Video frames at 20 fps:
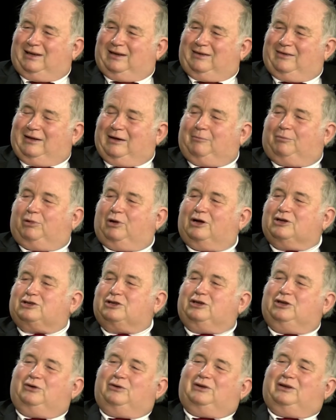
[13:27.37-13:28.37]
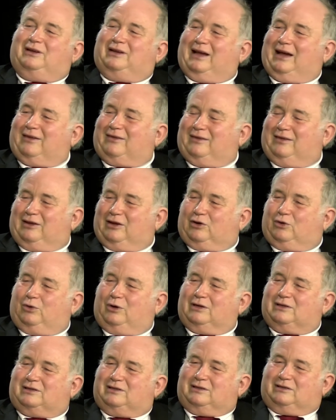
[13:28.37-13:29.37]
They bludgeon you to death in the
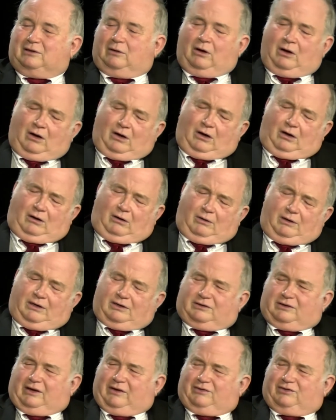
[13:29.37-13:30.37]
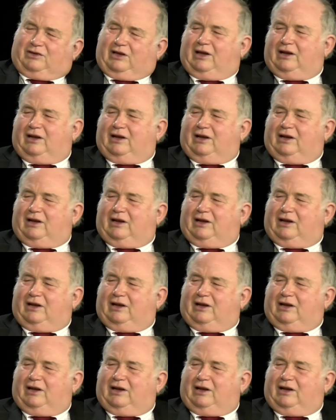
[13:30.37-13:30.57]
court system. Oh, he doesn't have standing.